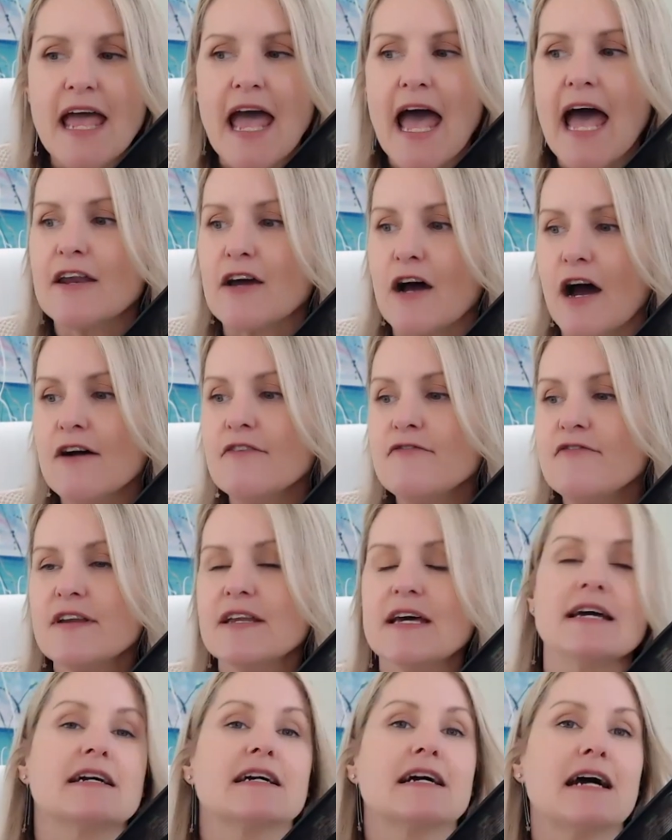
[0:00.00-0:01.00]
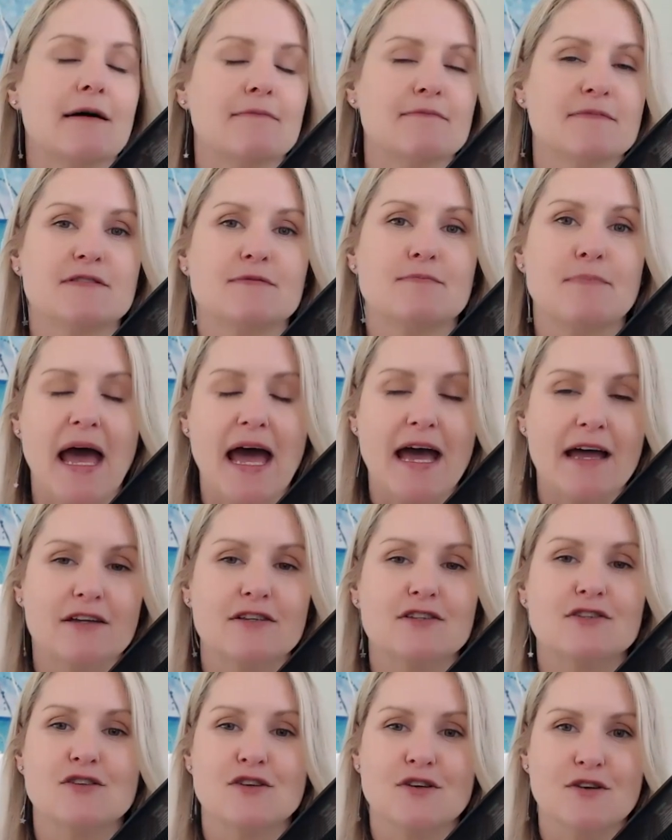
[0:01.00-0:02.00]
and often it comes back
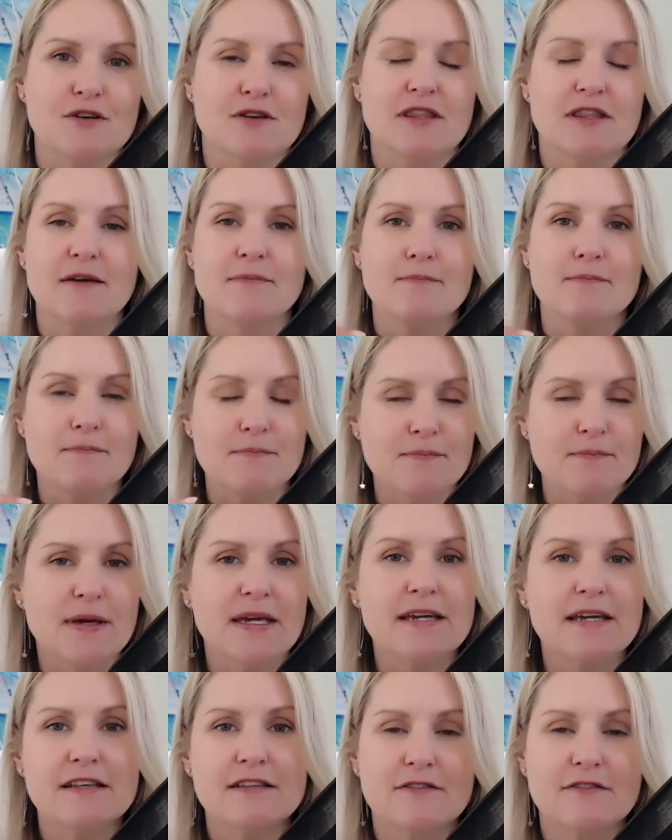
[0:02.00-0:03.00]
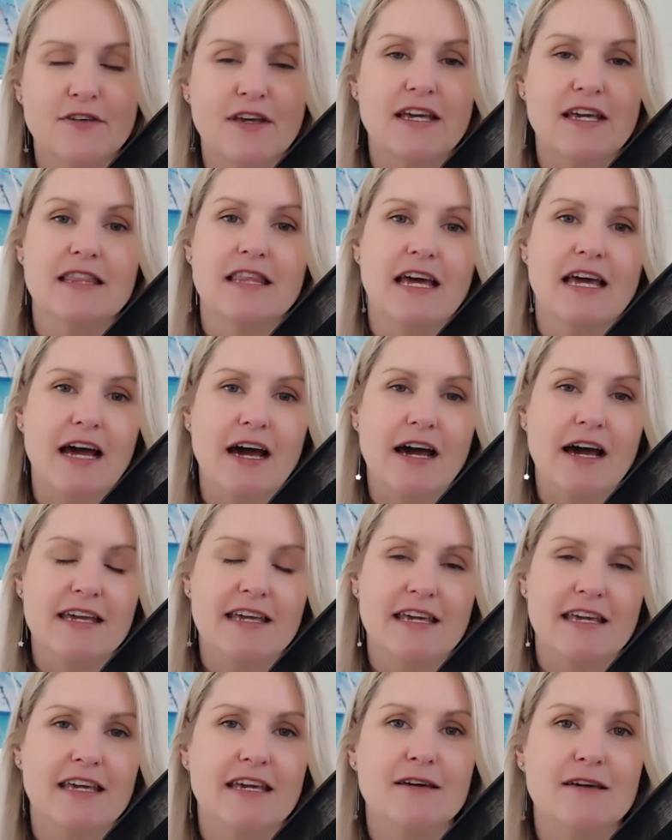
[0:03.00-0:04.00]
to the biggest fear that I
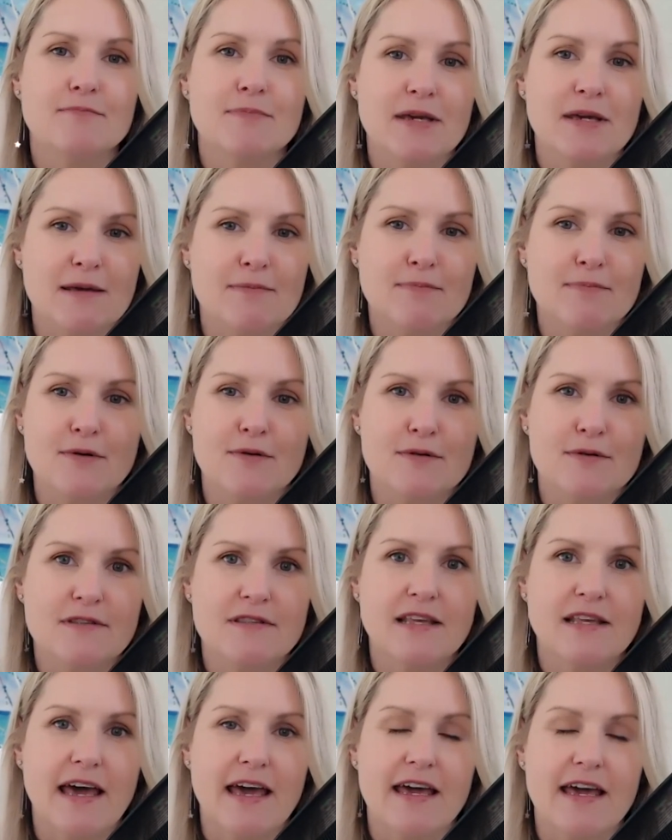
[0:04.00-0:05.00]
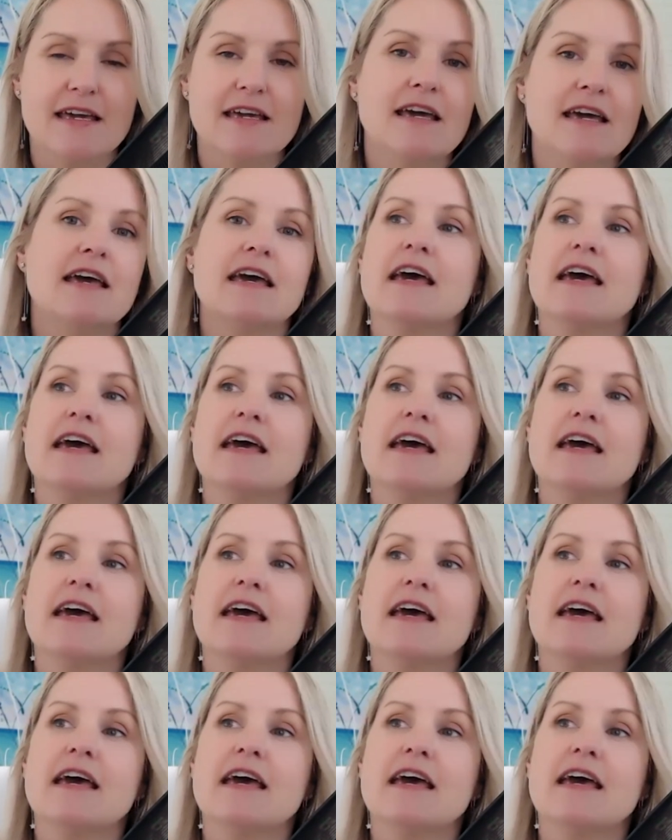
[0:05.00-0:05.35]
hear people say